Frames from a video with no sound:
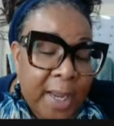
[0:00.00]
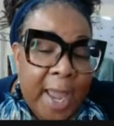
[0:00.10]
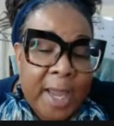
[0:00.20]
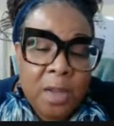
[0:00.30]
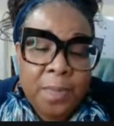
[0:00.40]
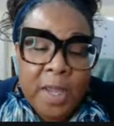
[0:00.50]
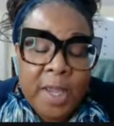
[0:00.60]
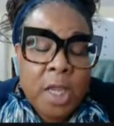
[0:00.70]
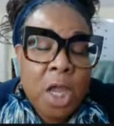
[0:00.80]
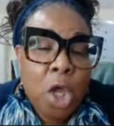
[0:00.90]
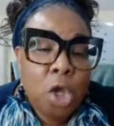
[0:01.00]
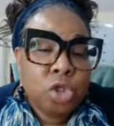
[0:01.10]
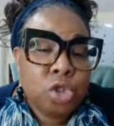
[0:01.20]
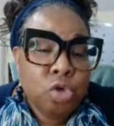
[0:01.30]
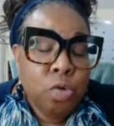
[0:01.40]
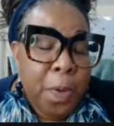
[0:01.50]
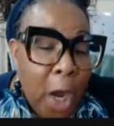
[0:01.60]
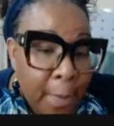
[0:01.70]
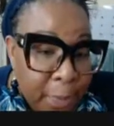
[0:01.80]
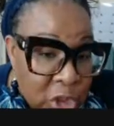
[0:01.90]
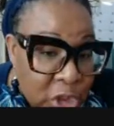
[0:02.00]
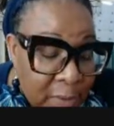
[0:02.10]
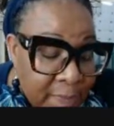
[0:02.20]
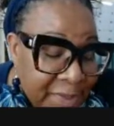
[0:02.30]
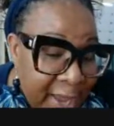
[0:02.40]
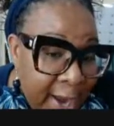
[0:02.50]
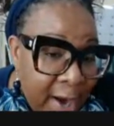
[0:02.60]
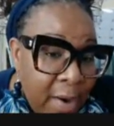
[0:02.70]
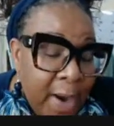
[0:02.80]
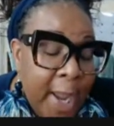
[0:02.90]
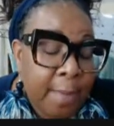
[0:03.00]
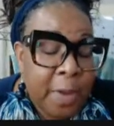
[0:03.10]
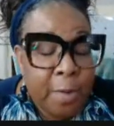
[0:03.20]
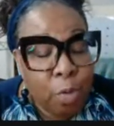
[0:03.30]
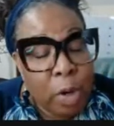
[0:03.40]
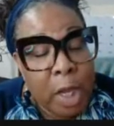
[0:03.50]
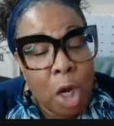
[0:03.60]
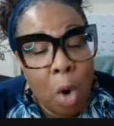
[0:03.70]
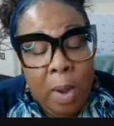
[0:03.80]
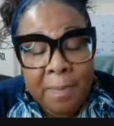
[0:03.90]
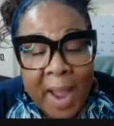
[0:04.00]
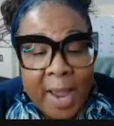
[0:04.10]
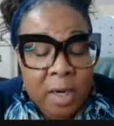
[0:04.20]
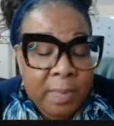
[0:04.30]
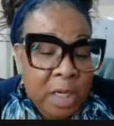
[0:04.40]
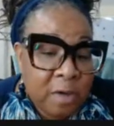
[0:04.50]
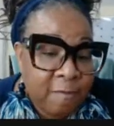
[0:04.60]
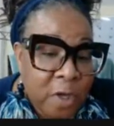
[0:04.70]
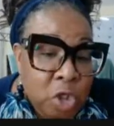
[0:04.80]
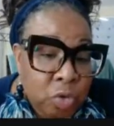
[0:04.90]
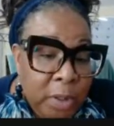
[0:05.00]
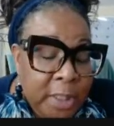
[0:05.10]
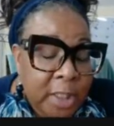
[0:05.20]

KDP to publish them there, and people can go and buy them individually